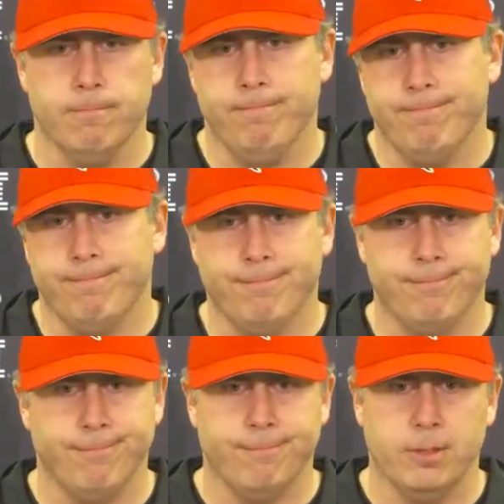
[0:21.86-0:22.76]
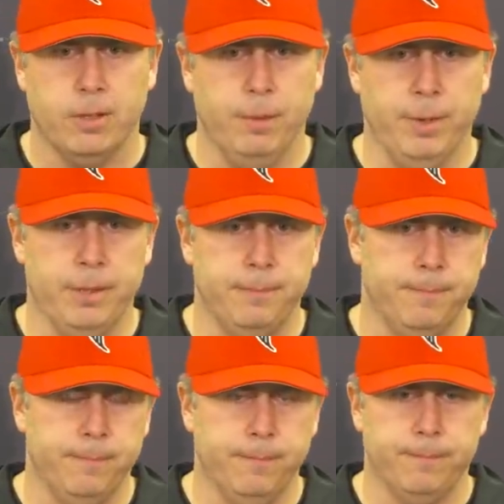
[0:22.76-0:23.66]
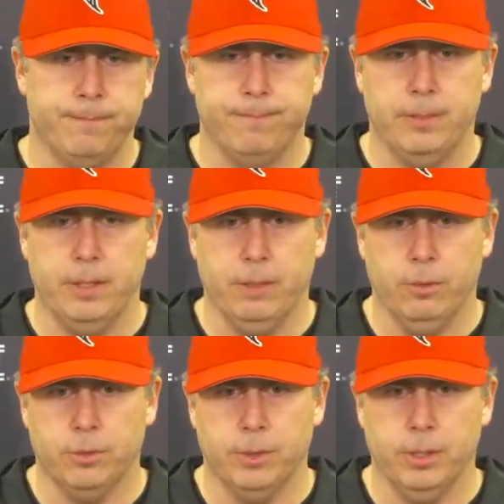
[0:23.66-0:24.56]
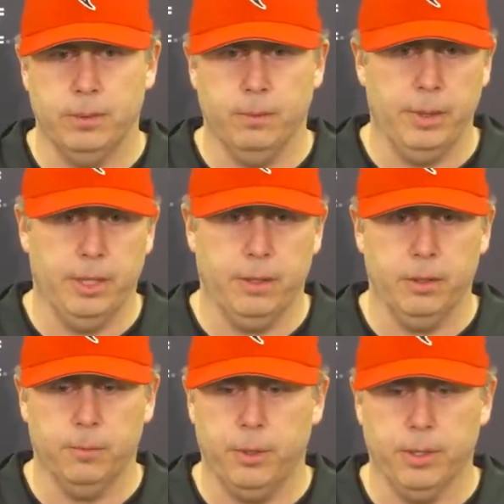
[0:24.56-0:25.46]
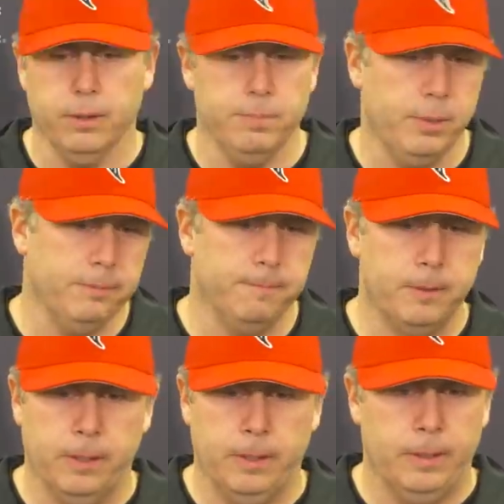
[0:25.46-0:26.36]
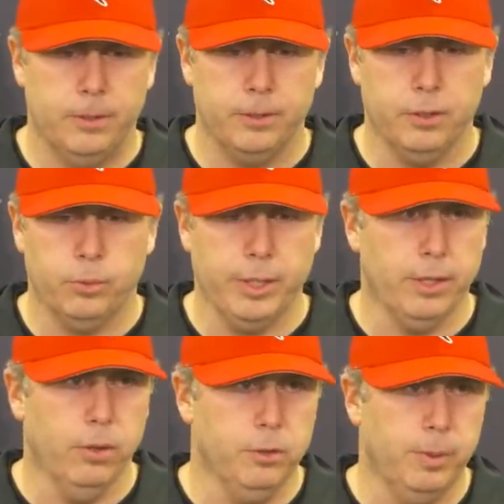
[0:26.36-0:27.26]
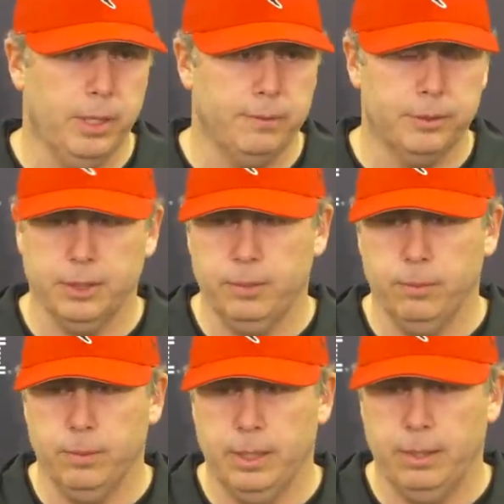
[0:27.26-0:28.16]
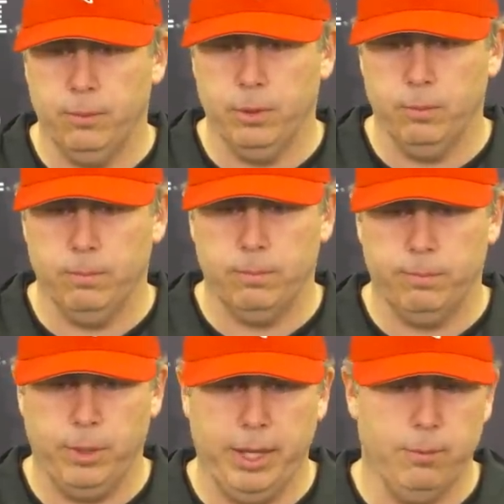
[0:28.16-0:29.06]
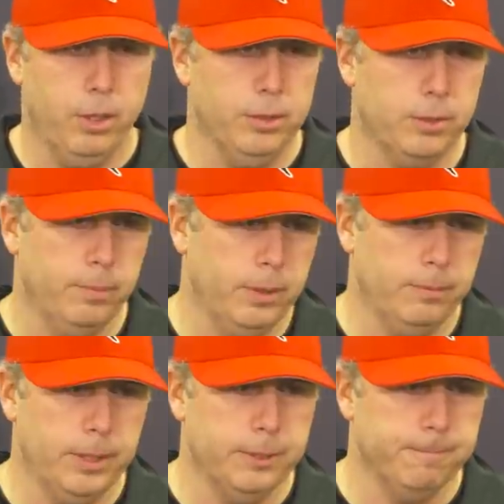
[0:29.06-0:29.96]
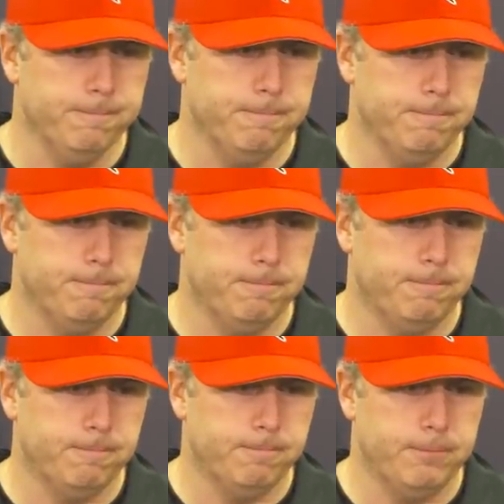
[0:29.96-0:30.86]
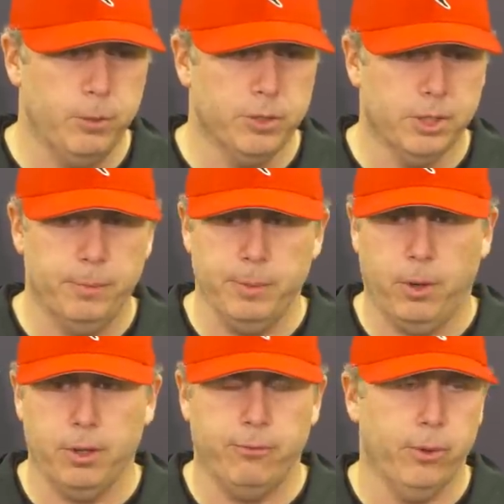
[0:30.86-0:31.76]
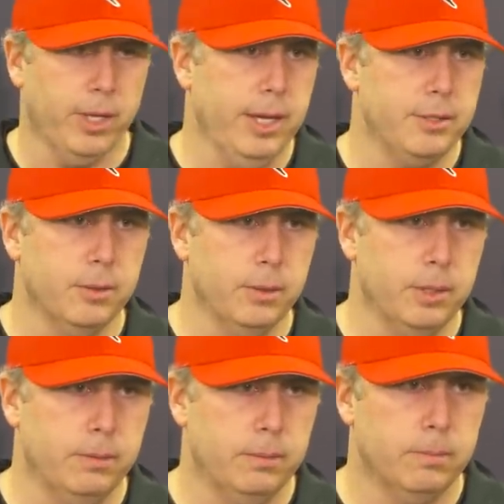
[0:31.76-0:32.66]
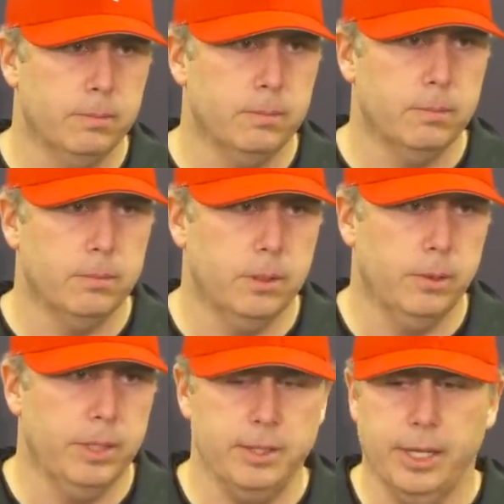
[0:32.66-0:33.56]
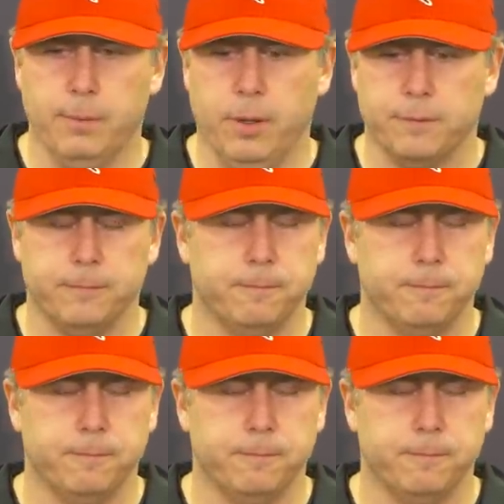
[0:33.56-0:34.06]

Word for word: I mean, I think once we. I mean, I thought he looked pretty good, but so as week goes. But obviously, uh, where the plan was, I mean, we didn't he wasn't going to be part of the 48, so we, you know, we didn't take him off.